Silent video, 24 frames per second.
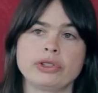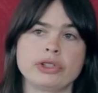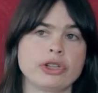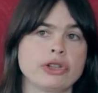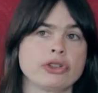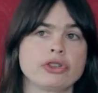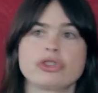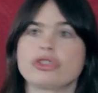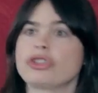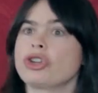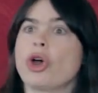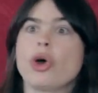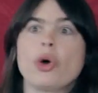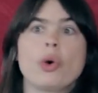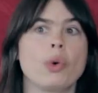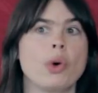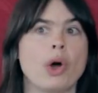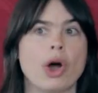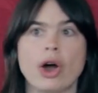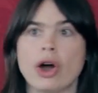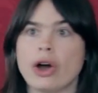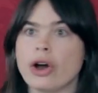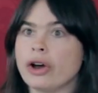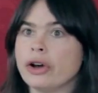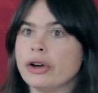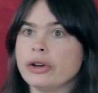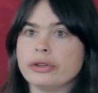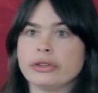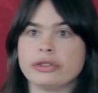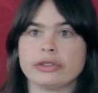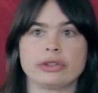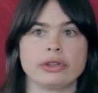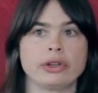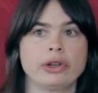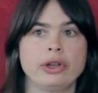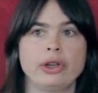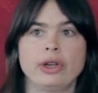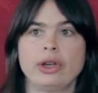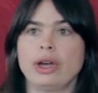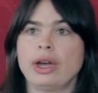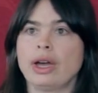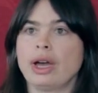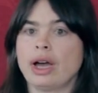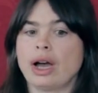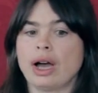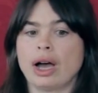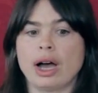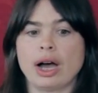to show art
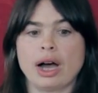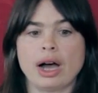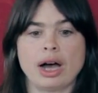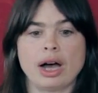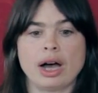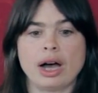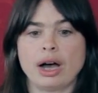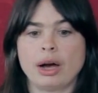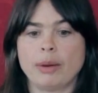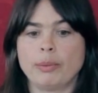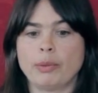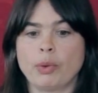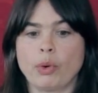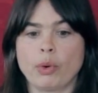um,